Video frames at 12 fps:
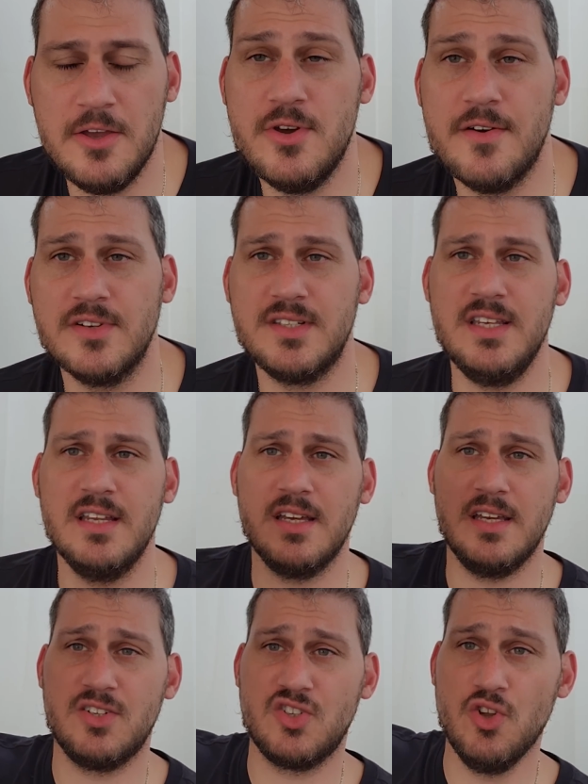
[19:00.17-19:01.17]
You ever seen
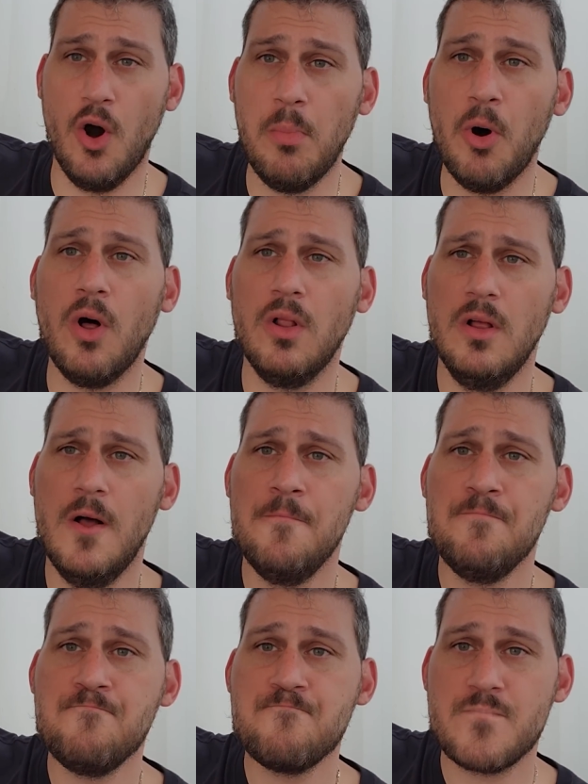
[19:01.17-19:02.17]
a snowball,
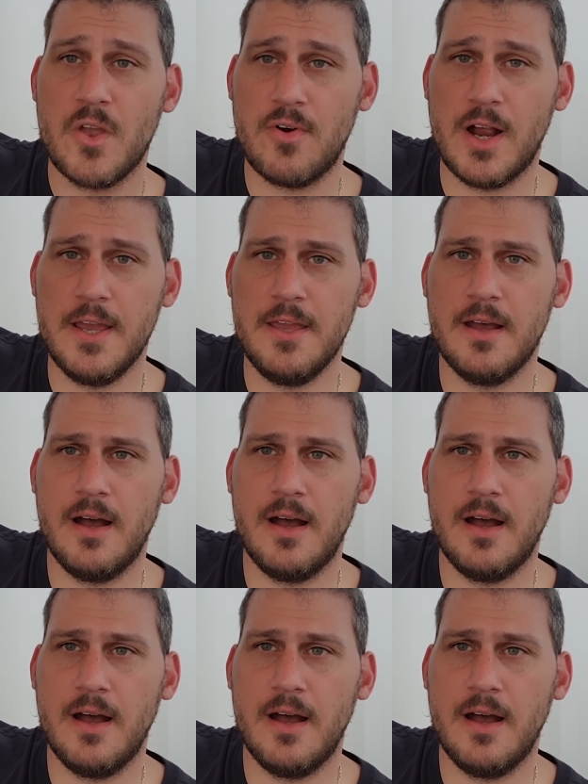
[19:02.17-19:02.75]
right,